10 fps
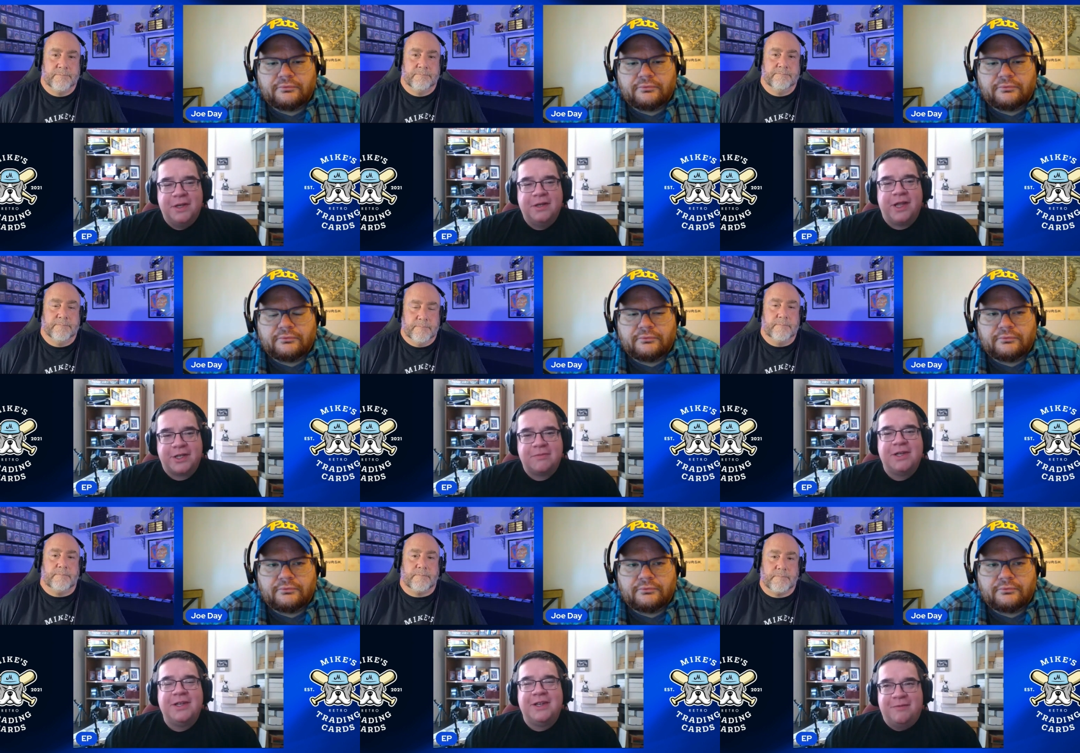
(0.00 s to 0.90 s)
Speaker 1: like
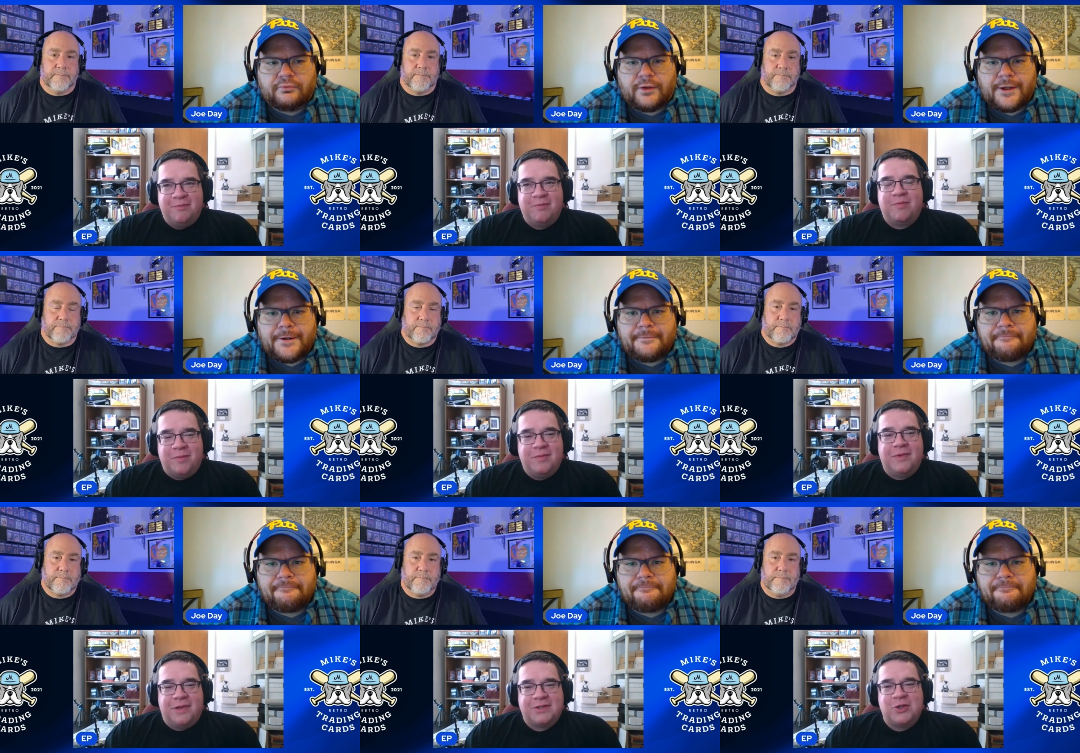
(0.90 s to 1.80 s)

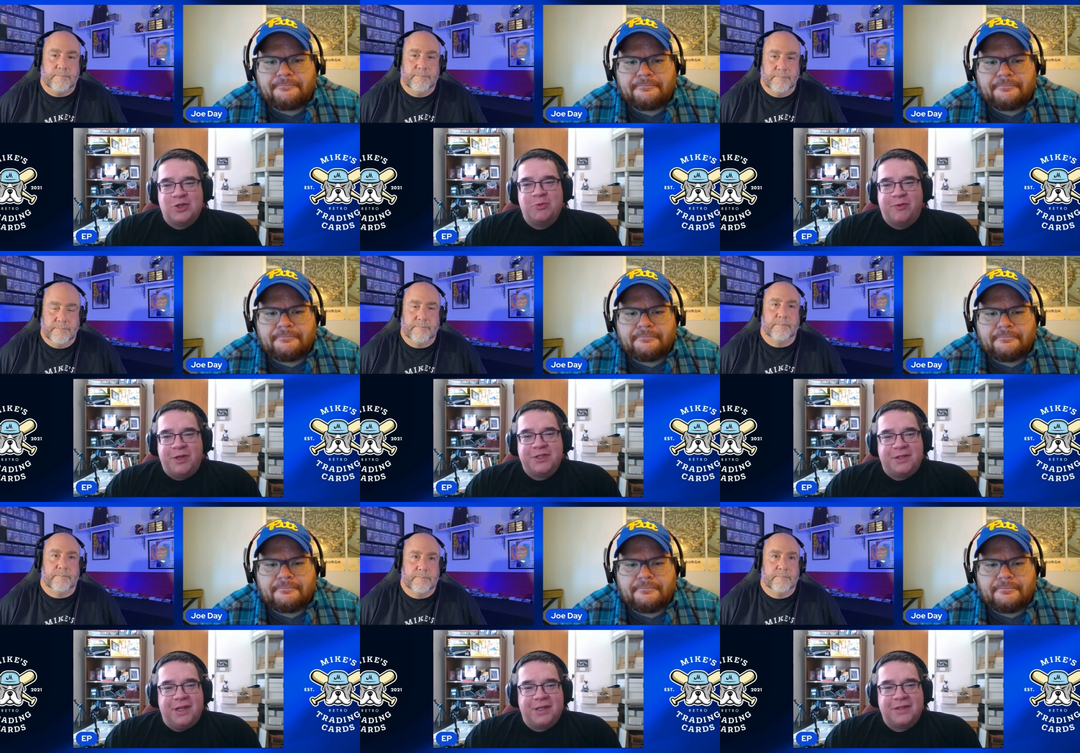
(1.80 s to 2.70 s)
super
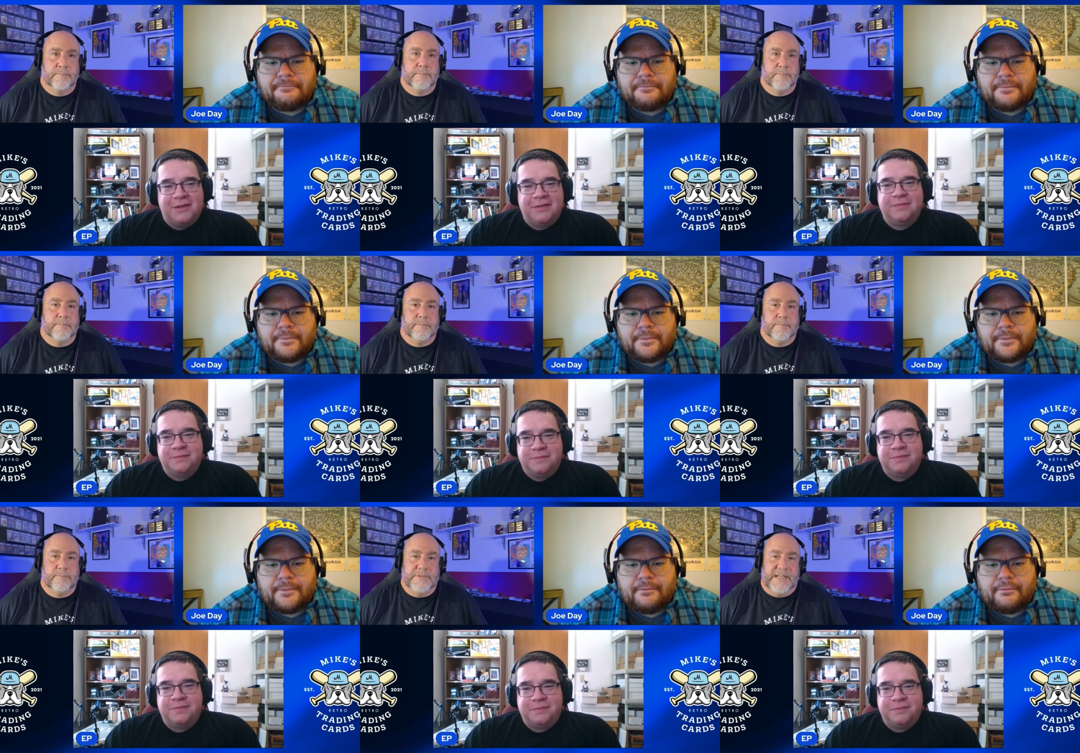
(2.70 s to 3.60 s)
fishy. Like,
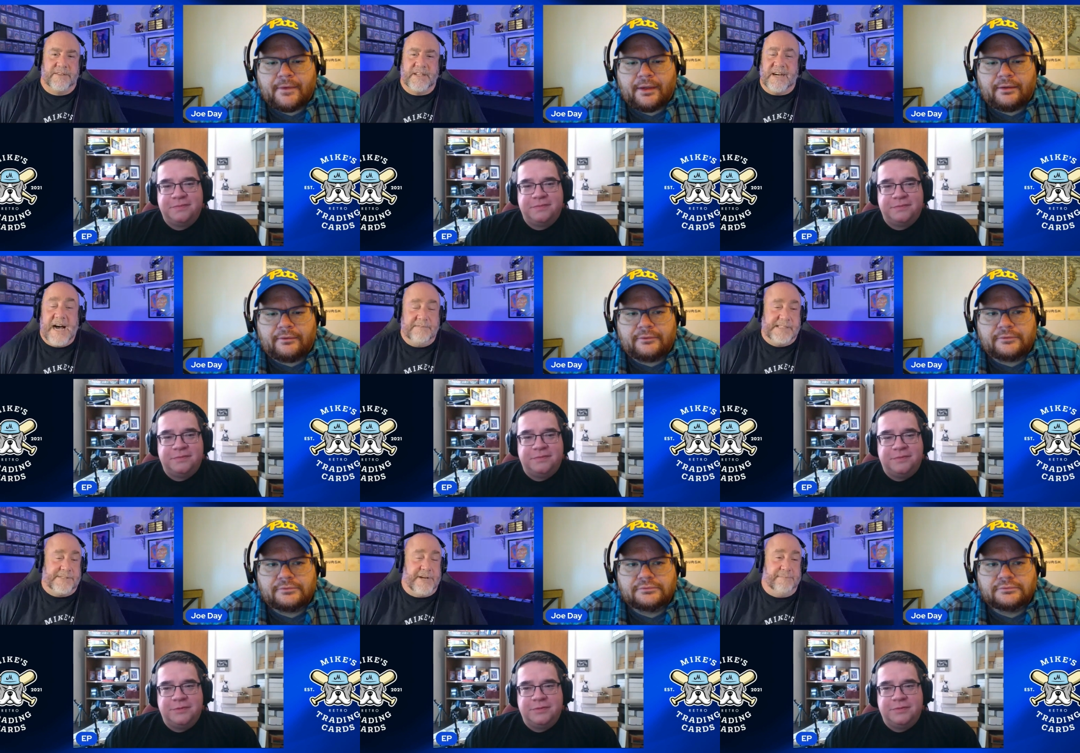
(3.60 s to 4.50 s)
Speaker 2: yeah, the live
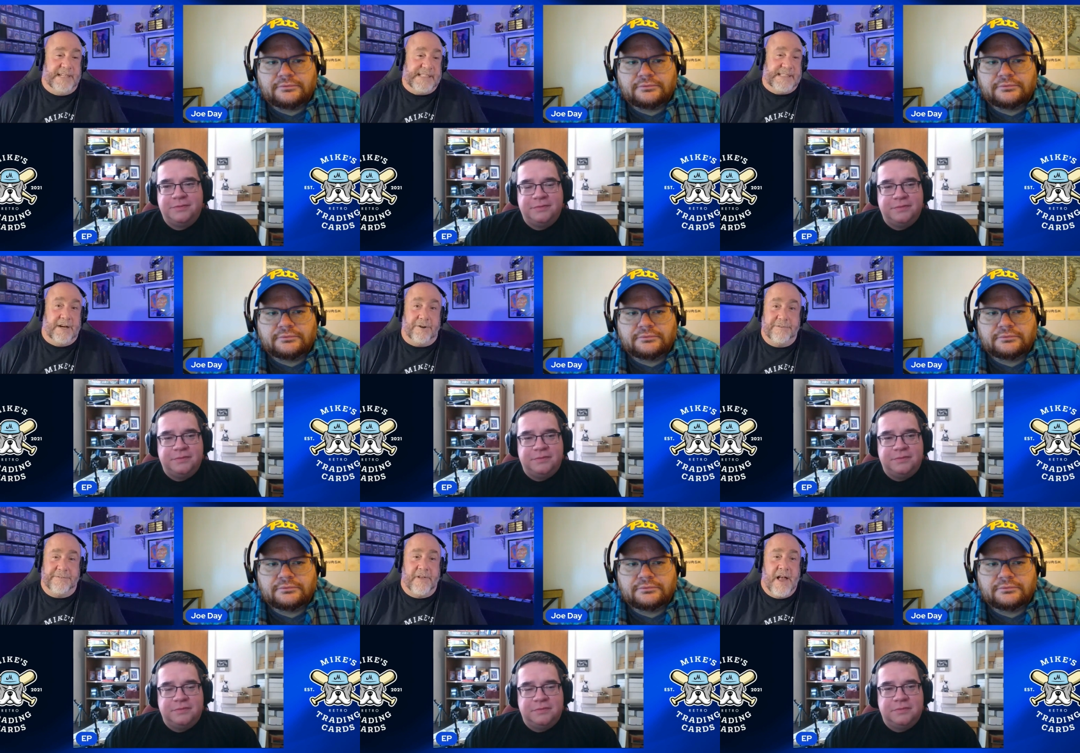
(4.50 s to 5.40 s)
stream
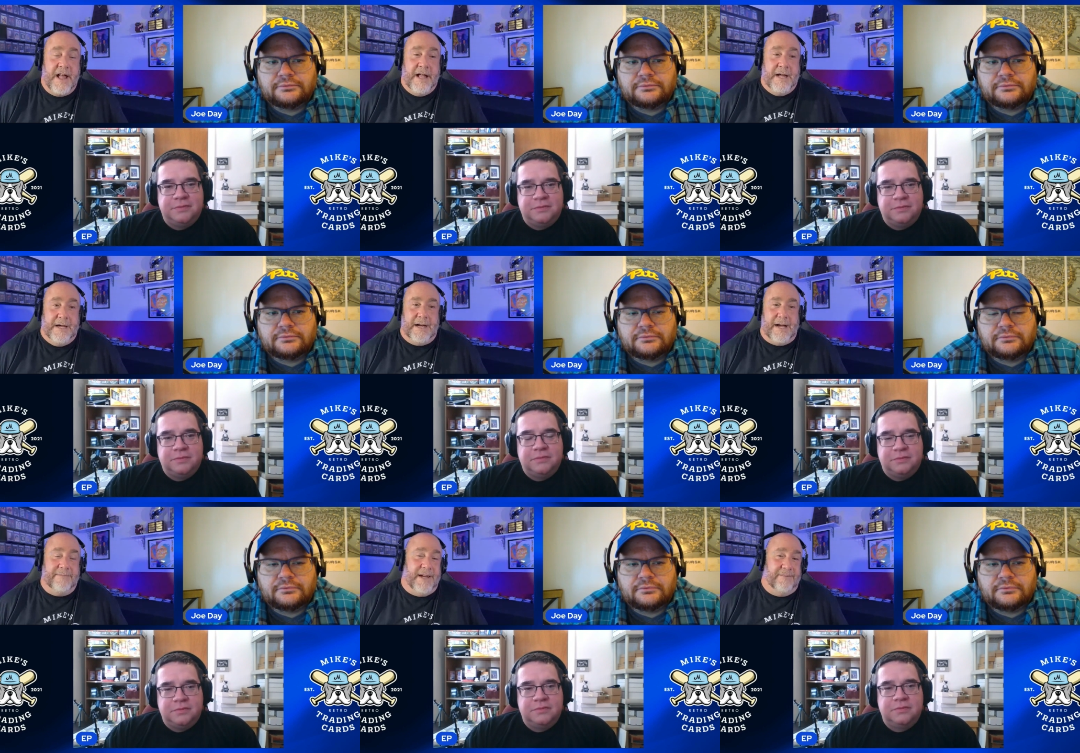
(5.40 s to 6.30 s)
itself.
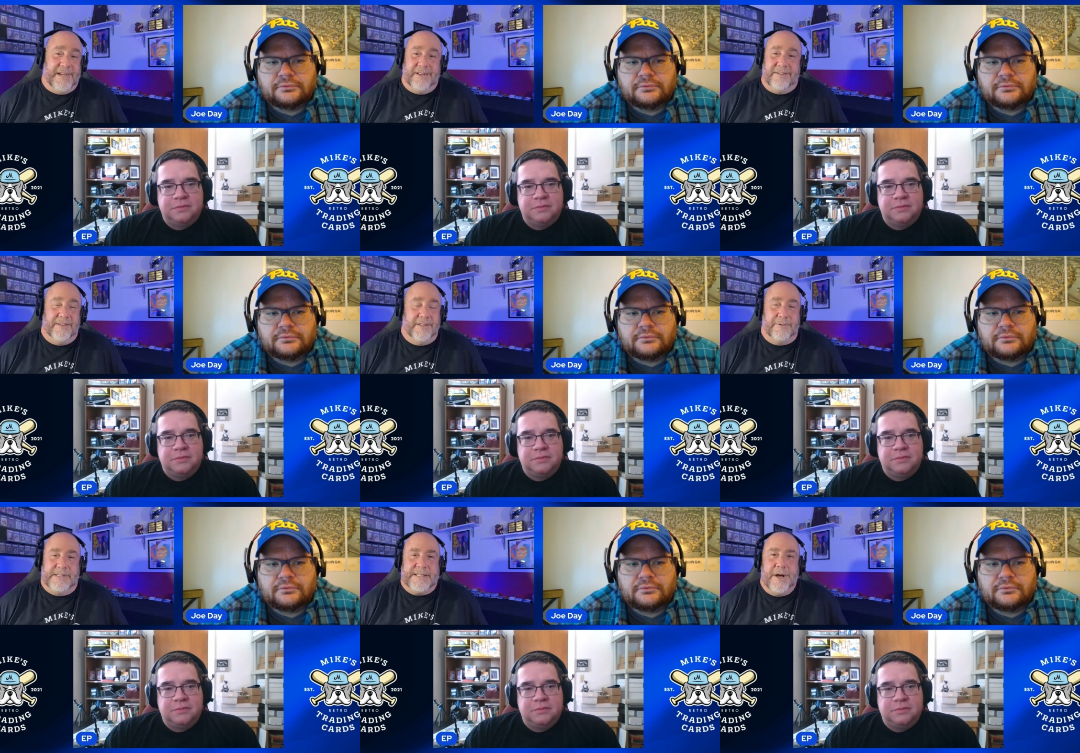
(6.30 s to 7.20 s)
I I mean,
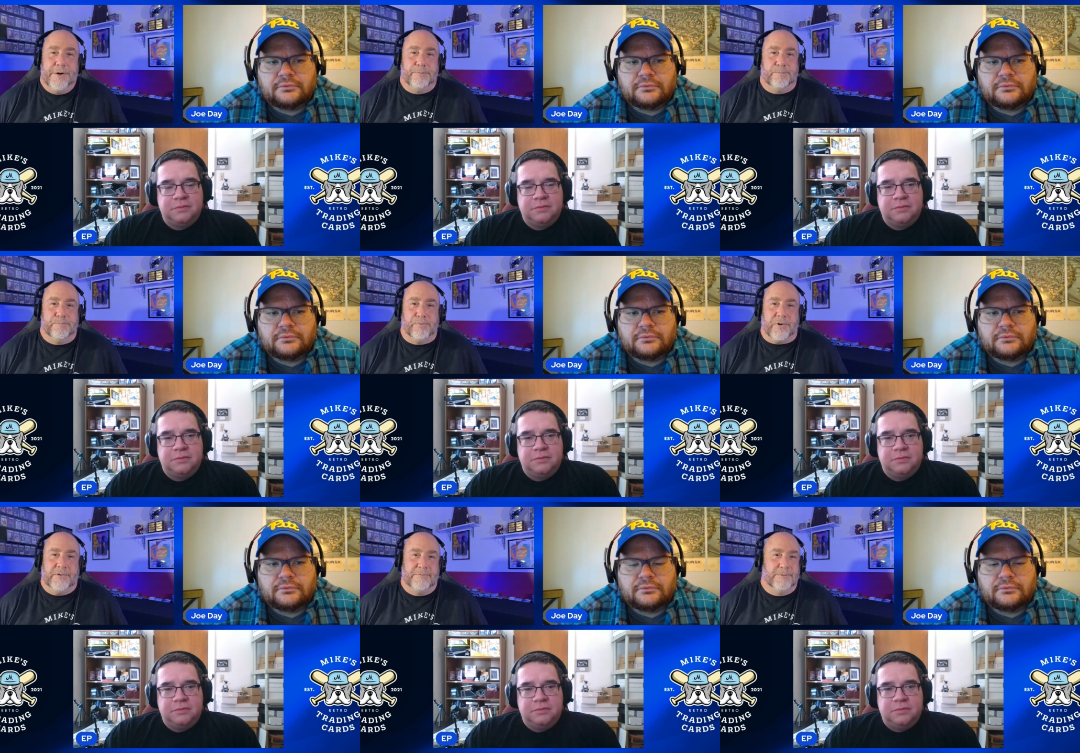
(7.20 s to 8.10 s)
there was no
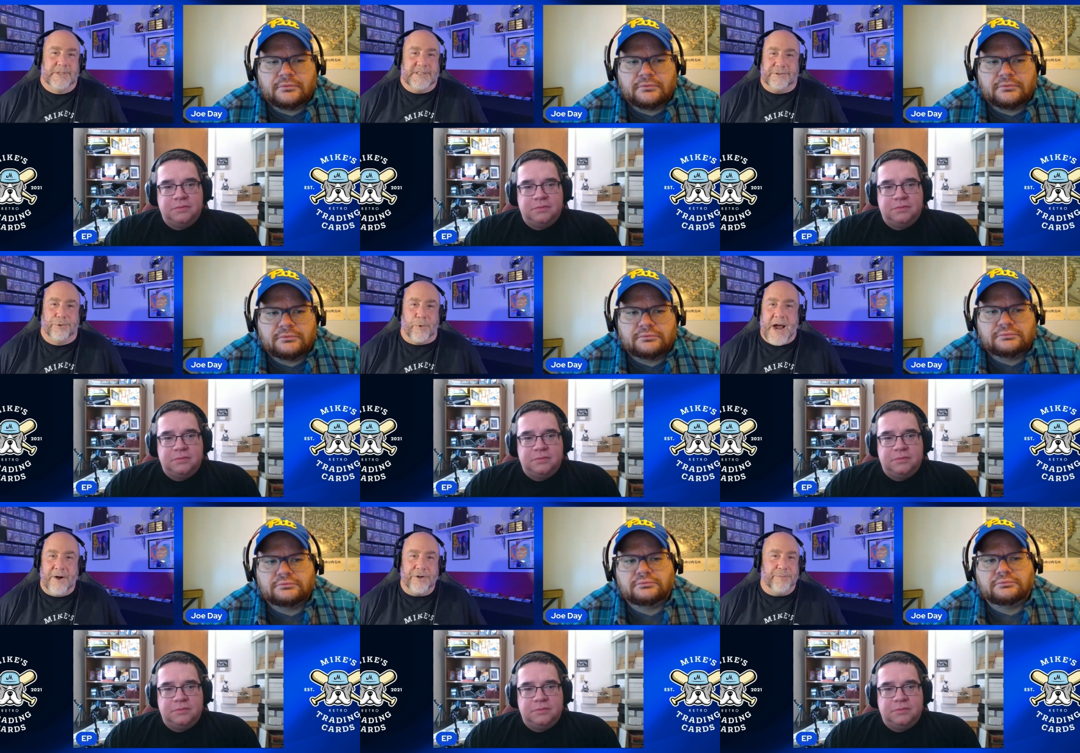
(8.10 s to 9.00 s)
real
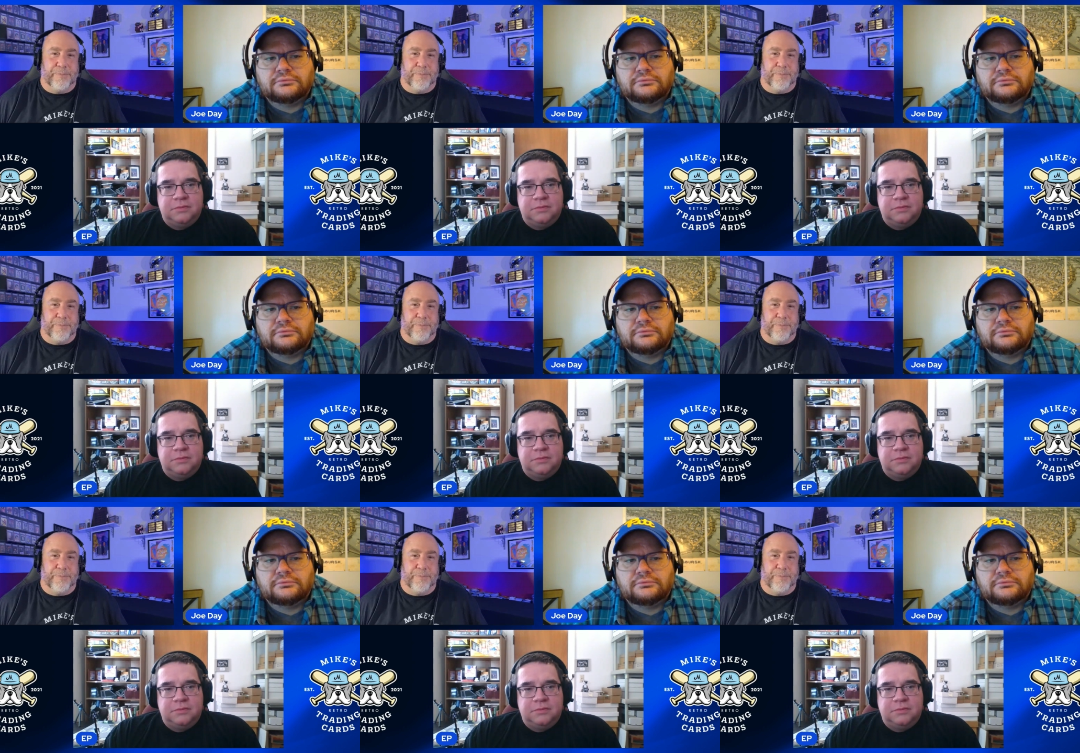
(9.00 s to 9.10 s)
ground